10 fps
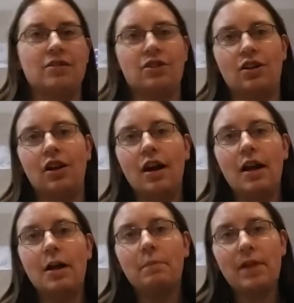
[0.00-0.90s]
there's your
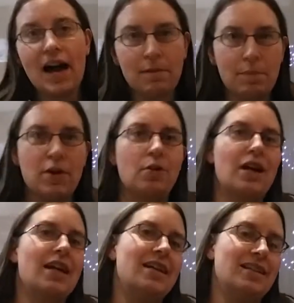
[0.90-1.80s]
black
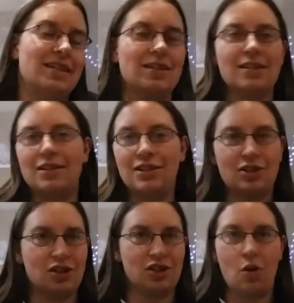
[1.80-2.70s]
beauties, there's
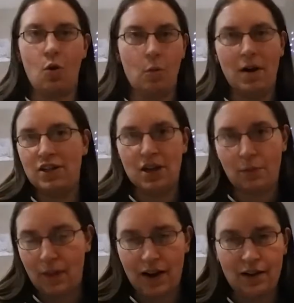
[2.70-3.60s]
just a whole bunch
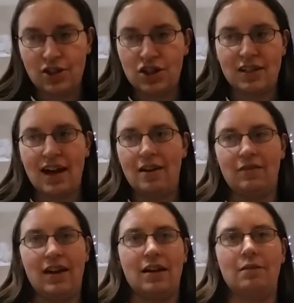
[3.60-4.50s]
out there. It's just kind
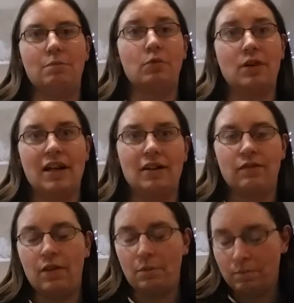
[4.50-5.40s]
of like a breed
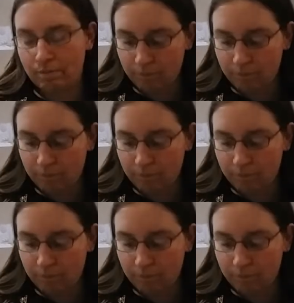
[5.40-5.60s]
of them.